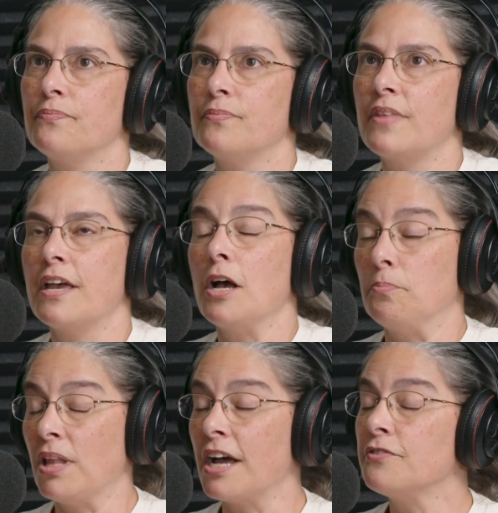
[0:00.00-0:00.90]
they
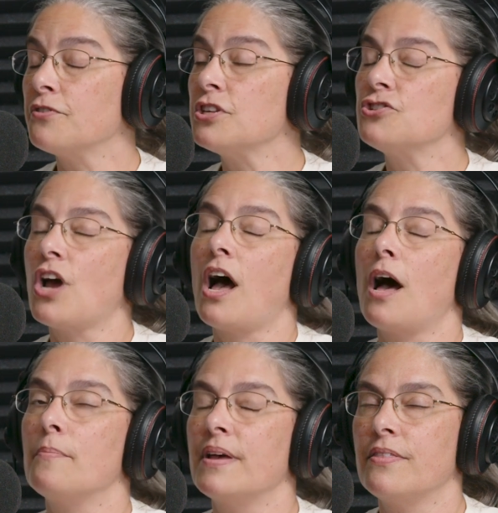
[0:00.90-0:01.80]
applied for the
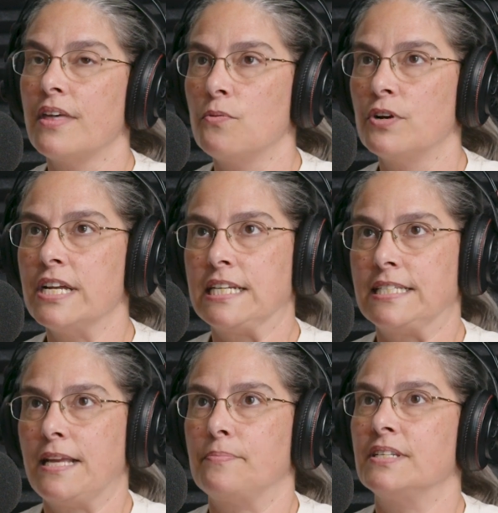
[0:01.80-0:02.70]
job, they were
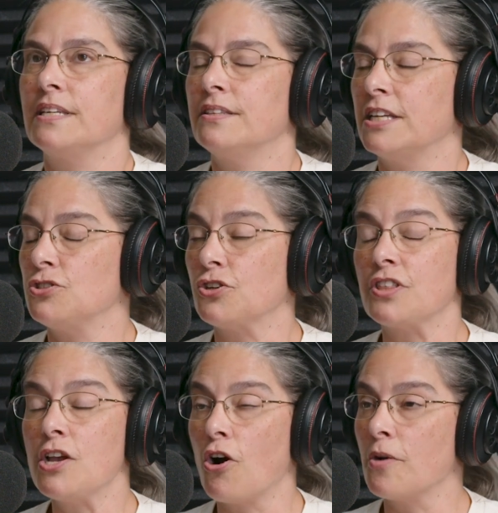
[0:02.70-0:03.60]
accepted, they took
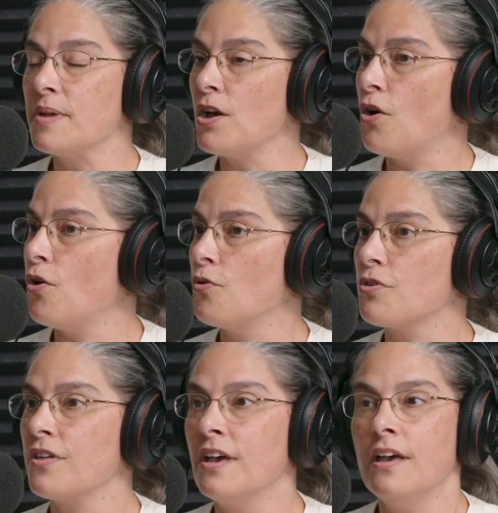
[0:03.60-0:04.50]
the Army
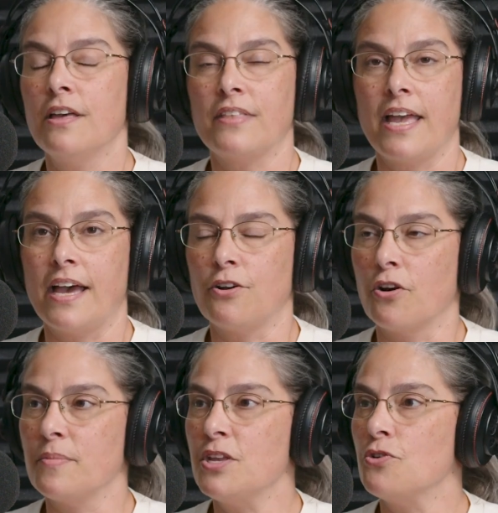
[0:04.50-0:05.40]
oath, they had
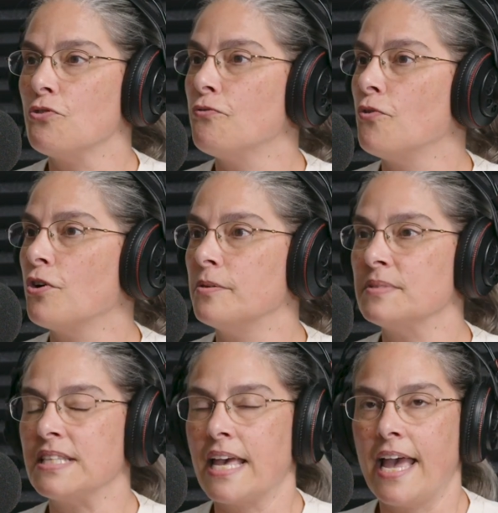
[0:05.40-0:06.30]
Army
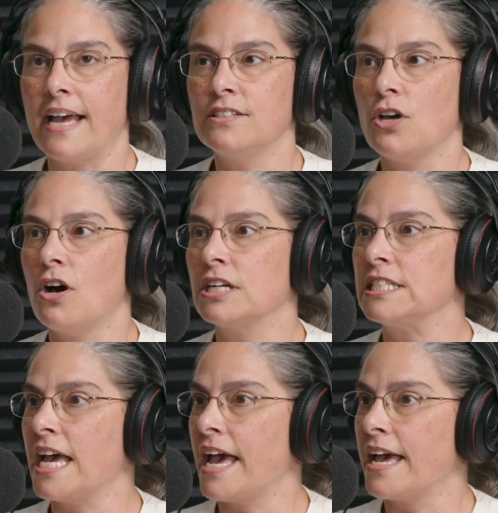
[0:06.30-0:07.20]
uniforms, they had dog
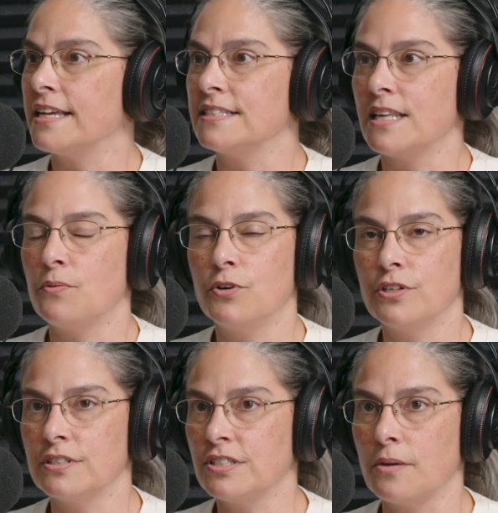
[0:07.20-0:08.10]
tags, they
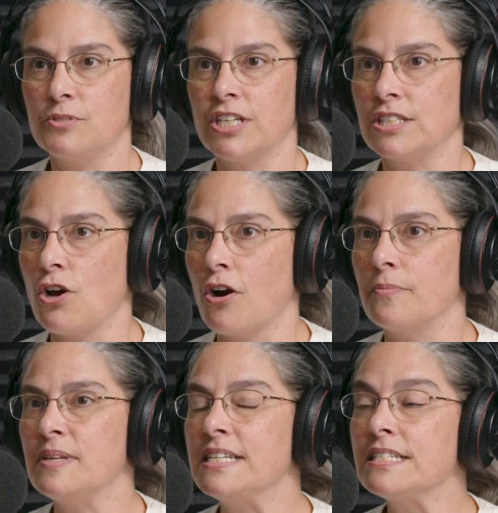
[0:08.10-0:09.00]
were subject to
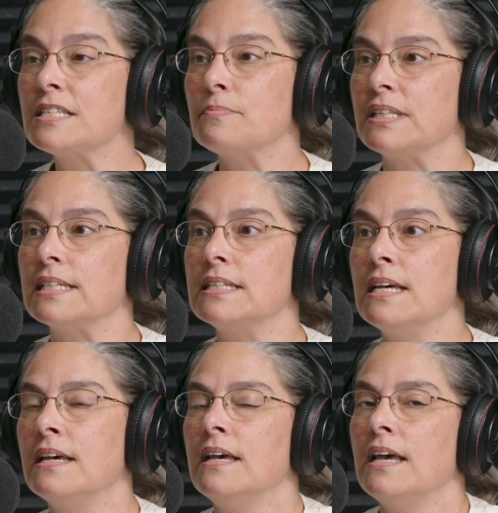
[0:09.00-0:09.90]
Army discipline.
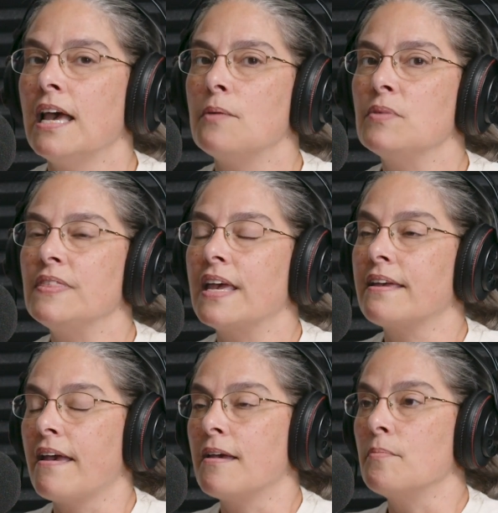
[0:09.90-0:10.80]
And when they
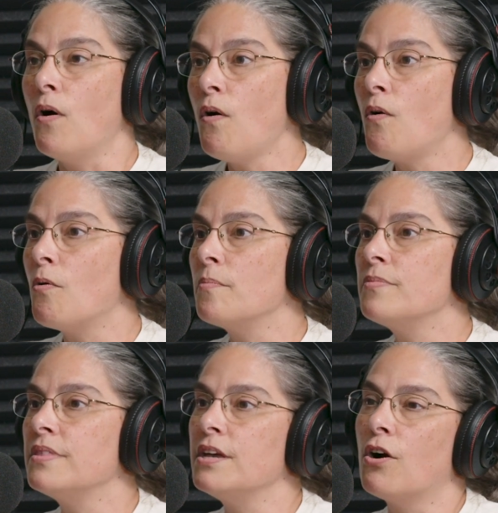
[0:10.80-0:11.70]
came home,
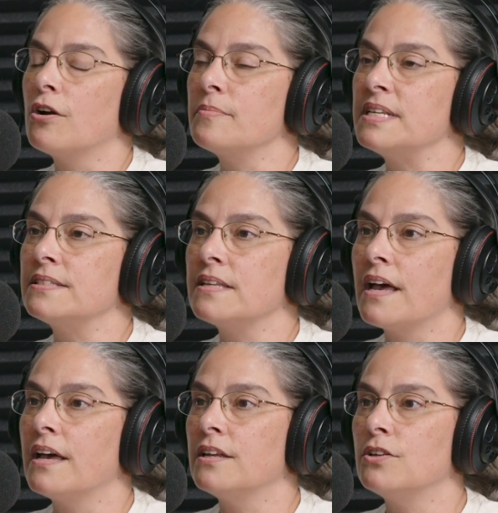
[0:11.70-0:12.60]
the Army
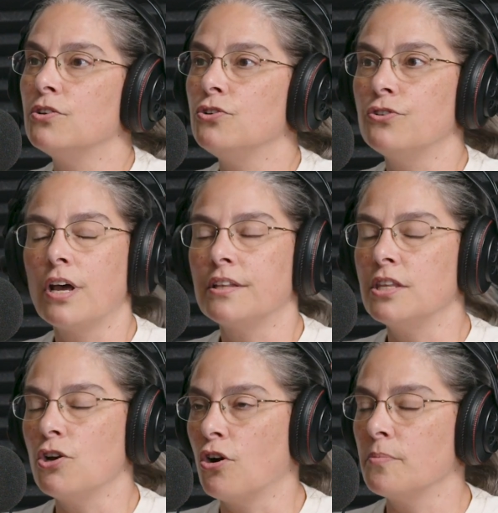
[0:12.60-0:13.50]
said, "You're not in
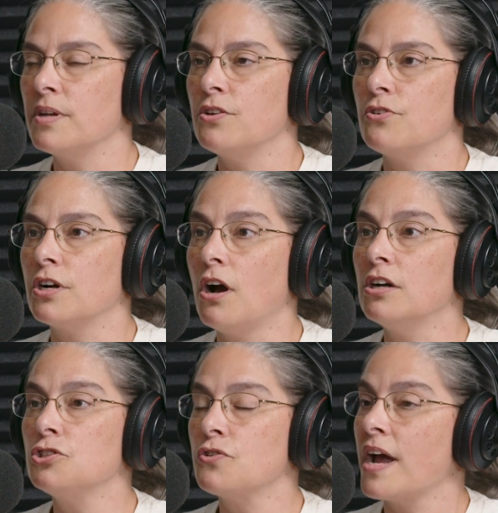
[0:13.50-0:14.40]
the Army, you're a
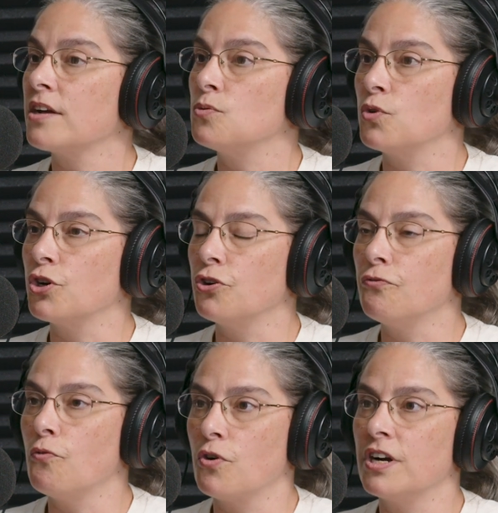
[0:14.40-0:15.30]
contract worker
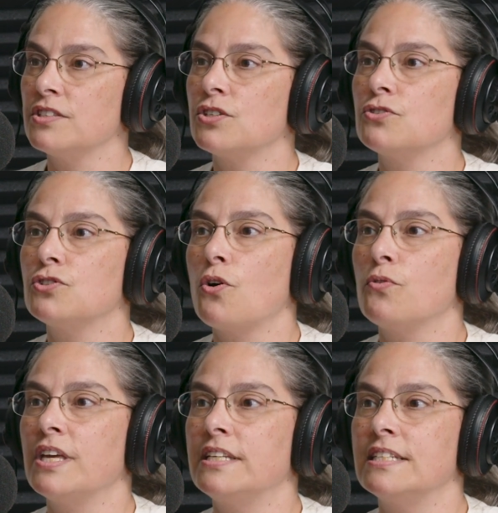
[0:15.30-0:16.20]
for us." So
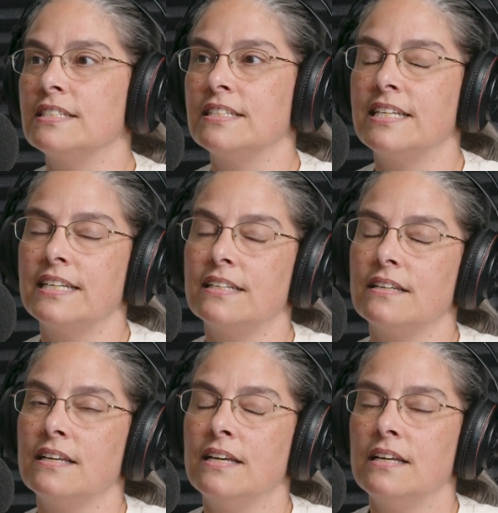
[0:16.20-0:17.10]
they didn't get
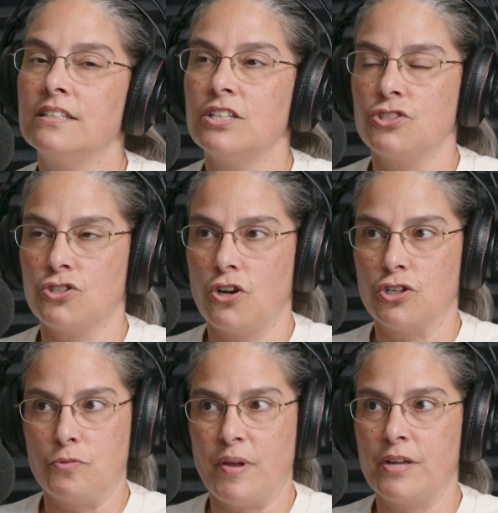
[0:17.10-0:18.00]

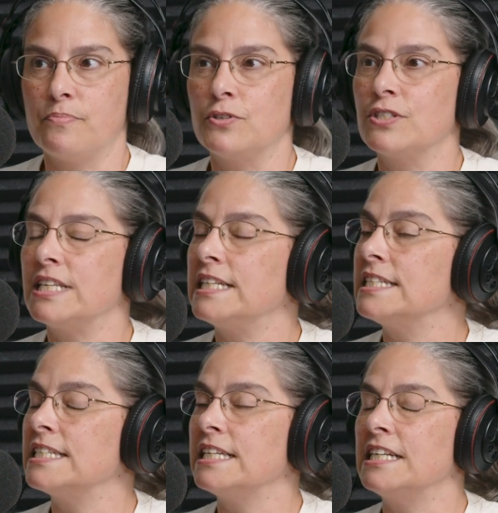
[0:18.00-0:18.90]
discharge papers. They
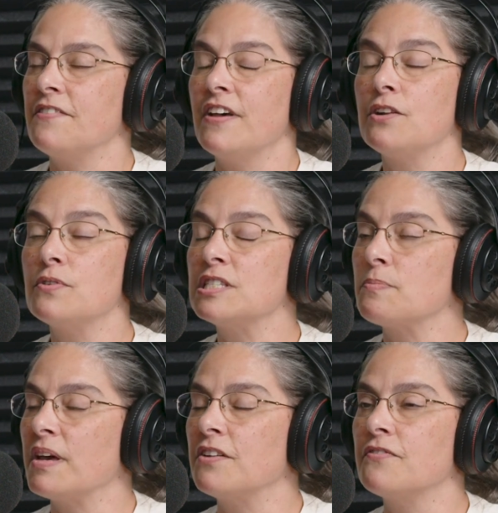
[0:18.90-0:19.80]
didn't get any veterans
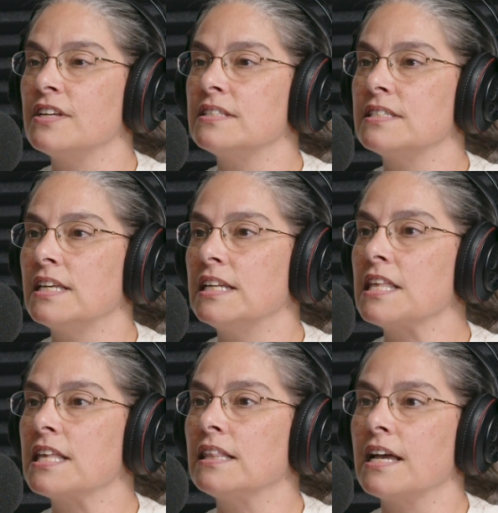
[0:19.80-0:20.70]
benefits,
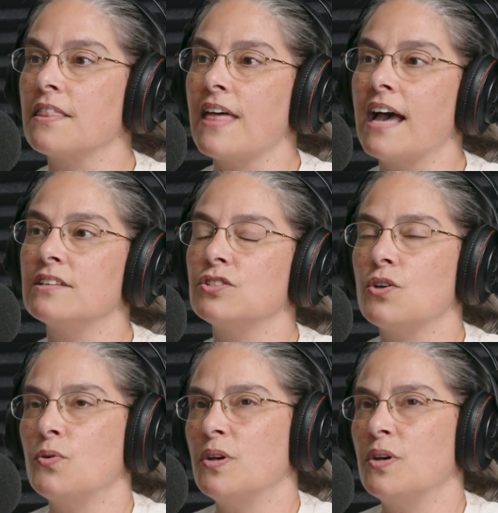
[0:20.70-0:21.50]
anything like that. So